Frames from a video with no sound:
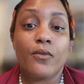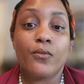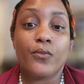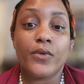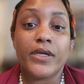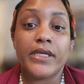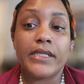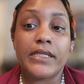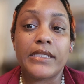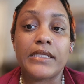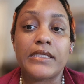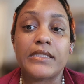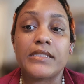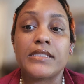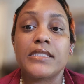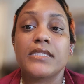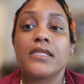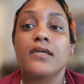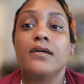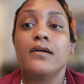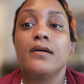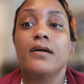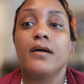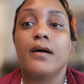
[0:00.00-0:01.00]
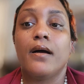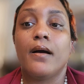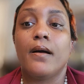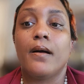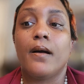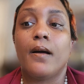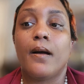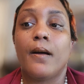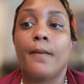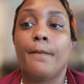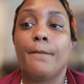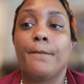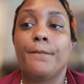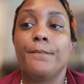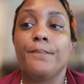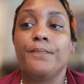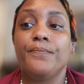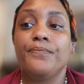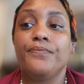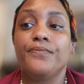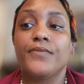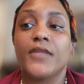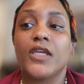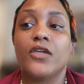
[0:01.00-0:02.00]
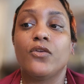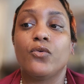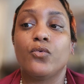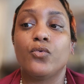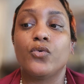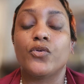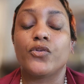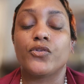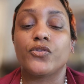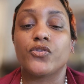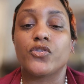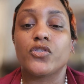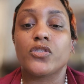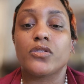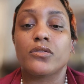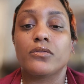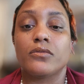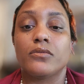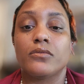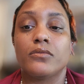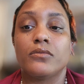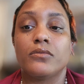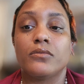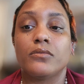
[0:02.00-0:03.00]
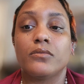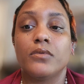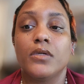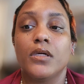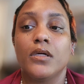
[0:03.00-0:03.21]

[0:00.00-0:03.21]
witness in order to